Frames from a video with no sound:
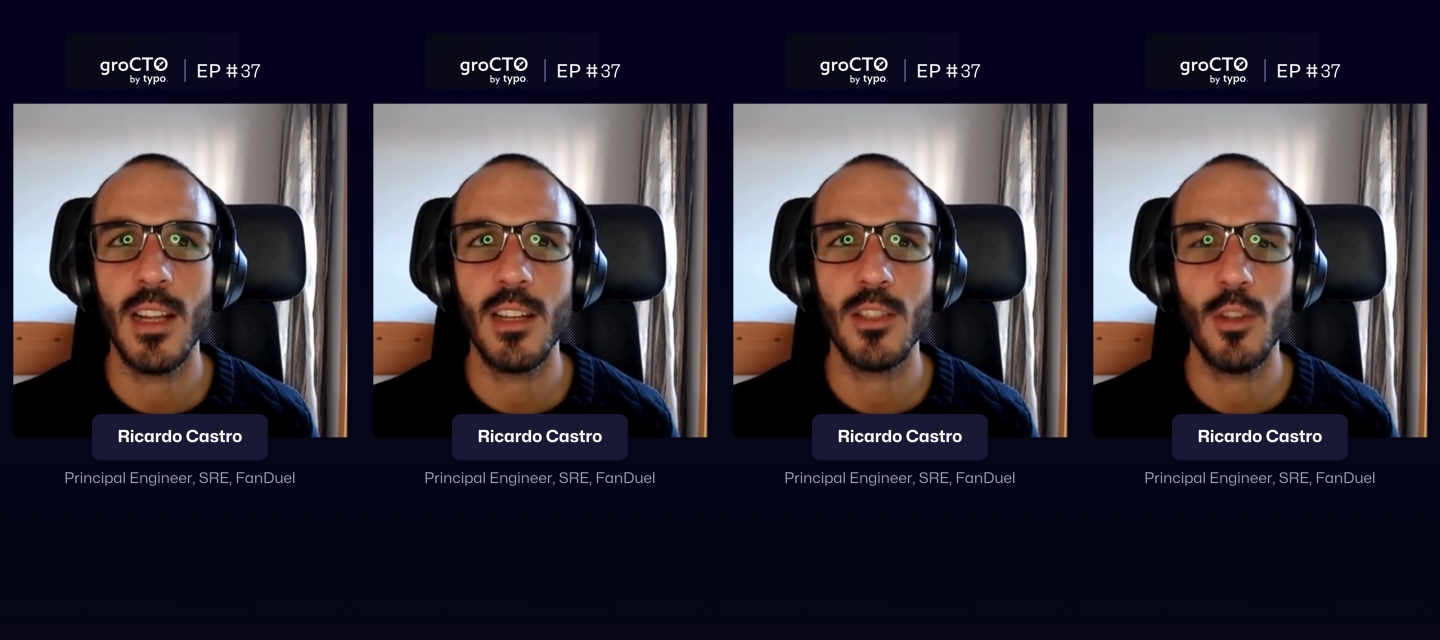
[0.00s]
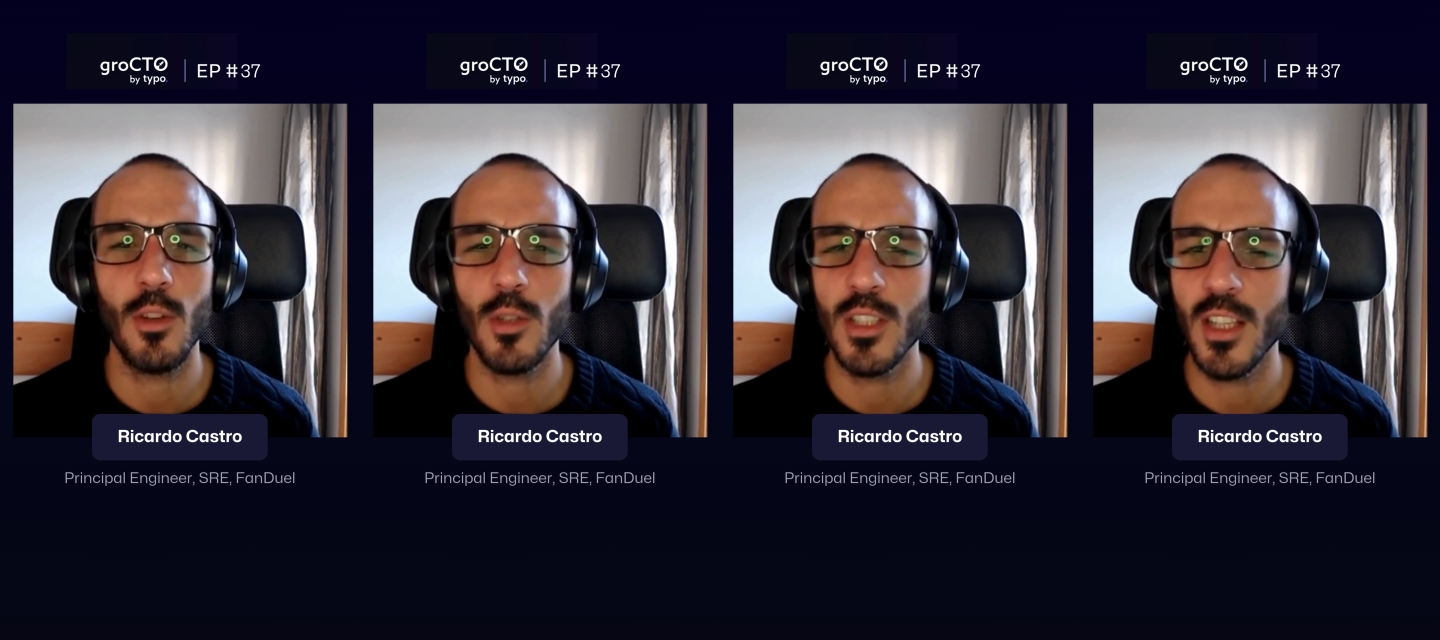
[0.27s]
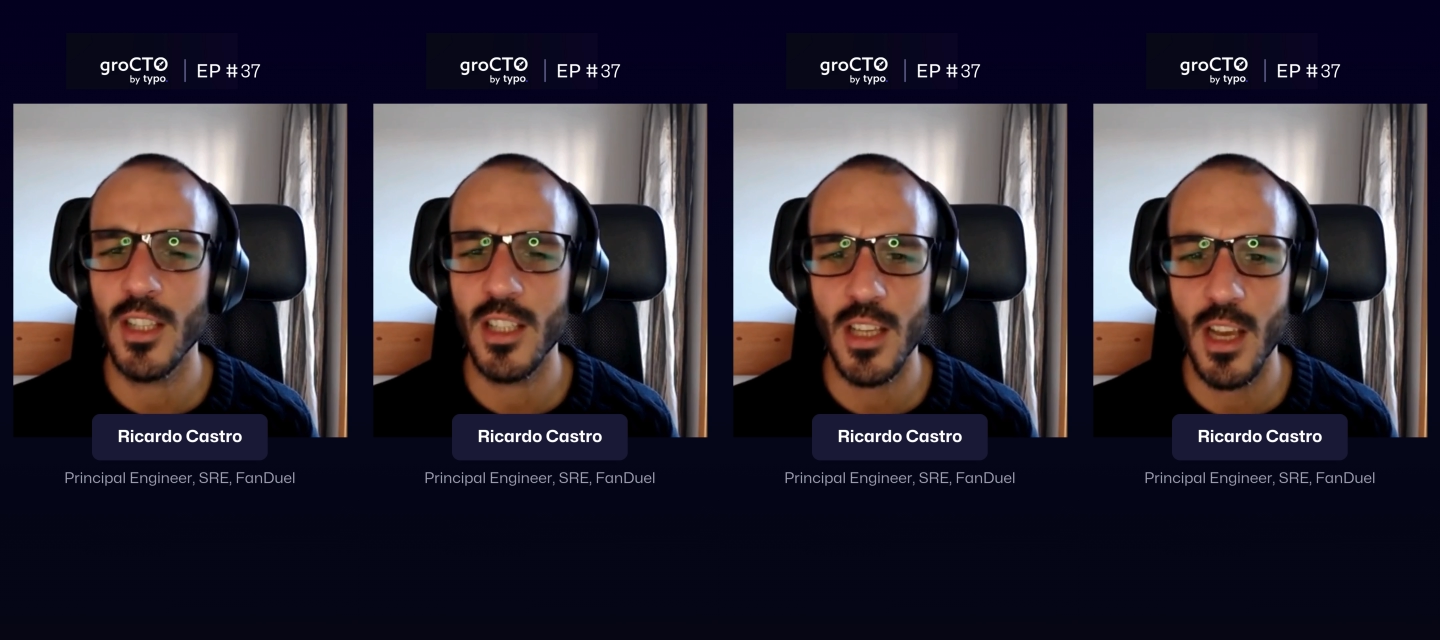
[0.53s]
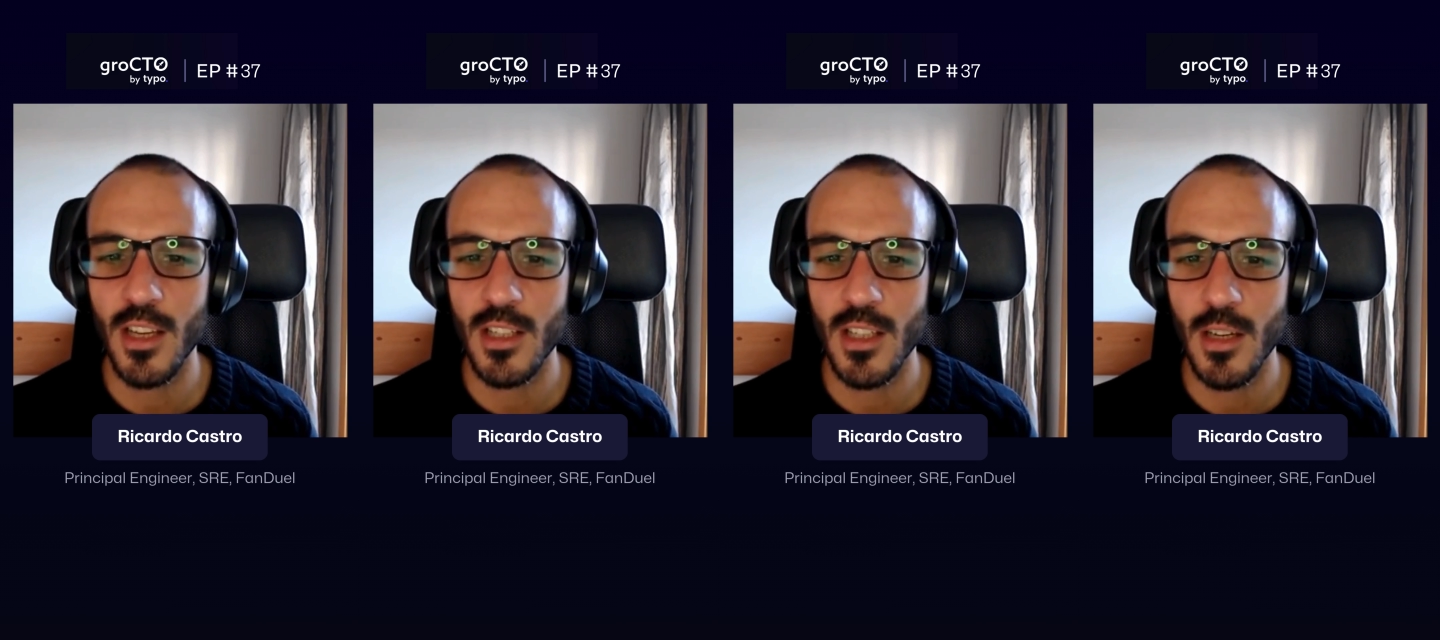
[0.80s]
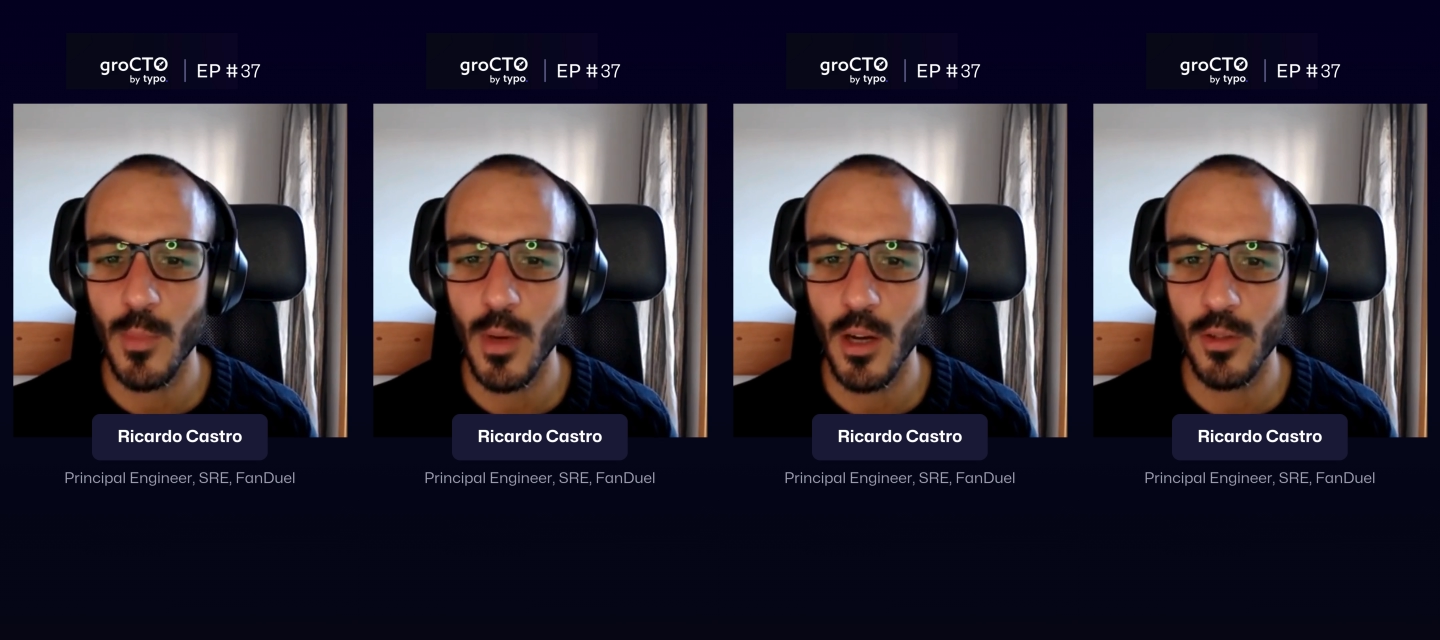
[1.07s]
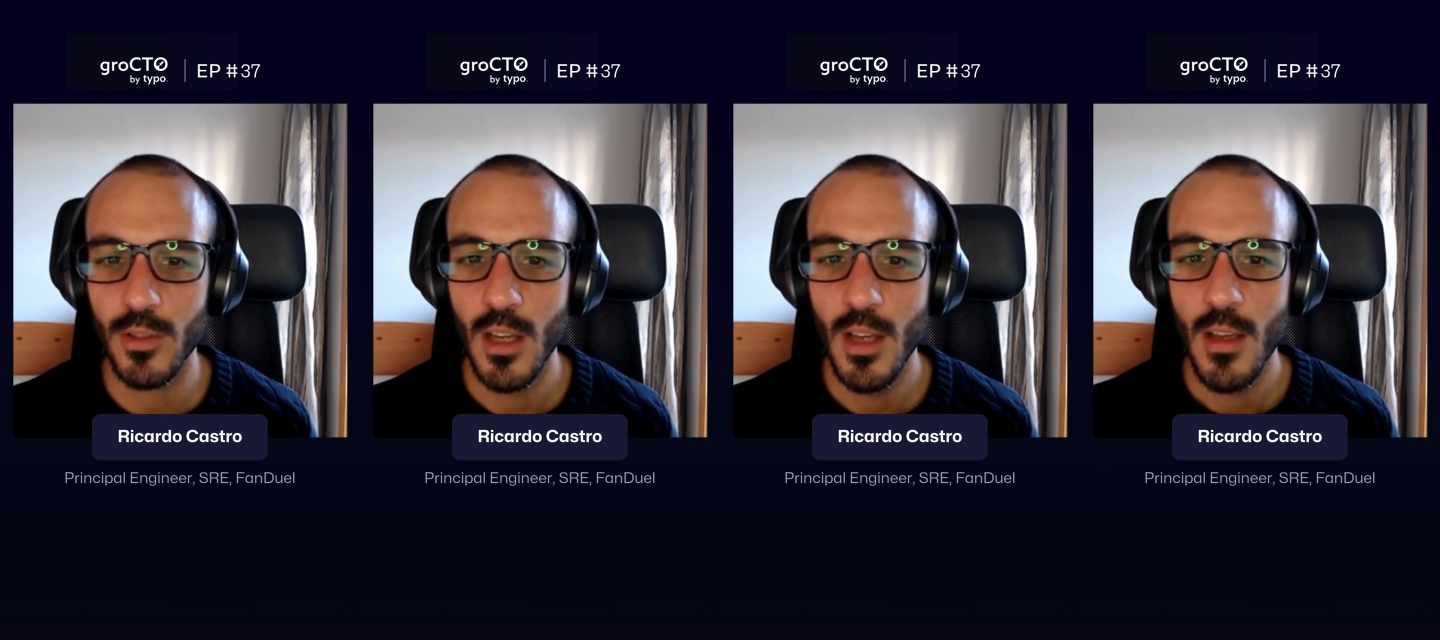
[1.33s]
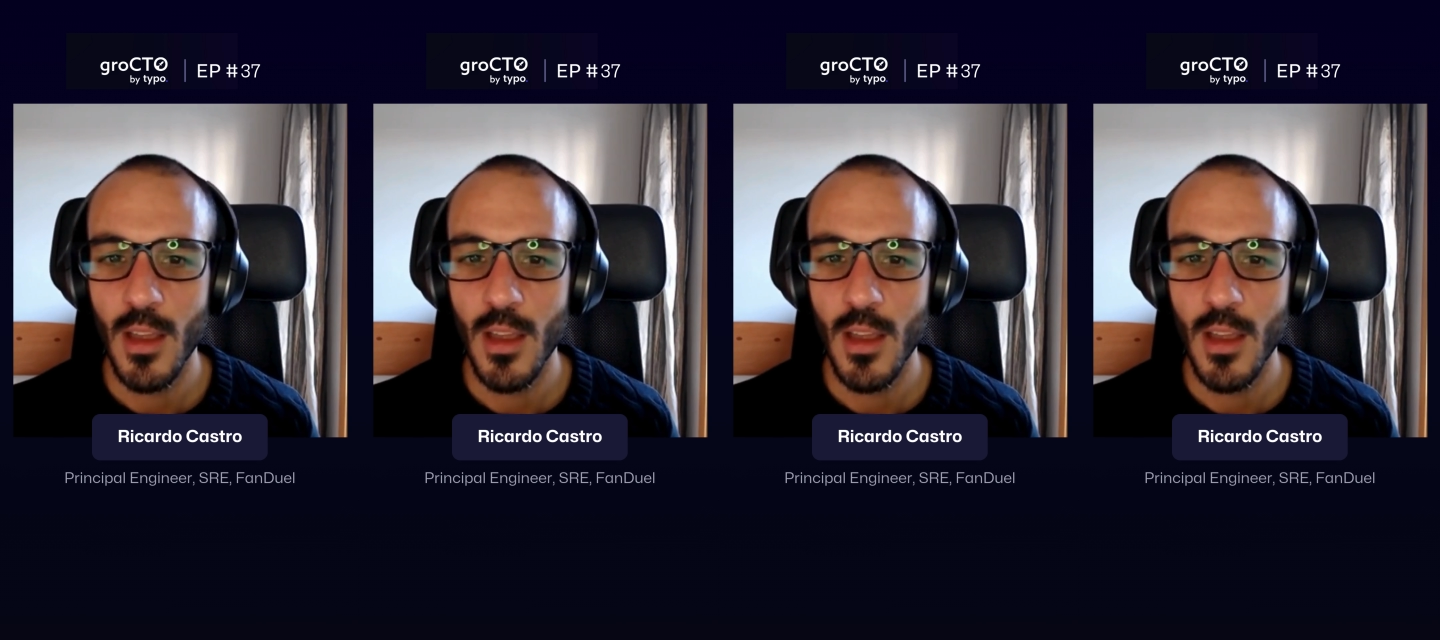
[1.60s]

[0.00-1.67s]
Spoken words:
There's always a discussion about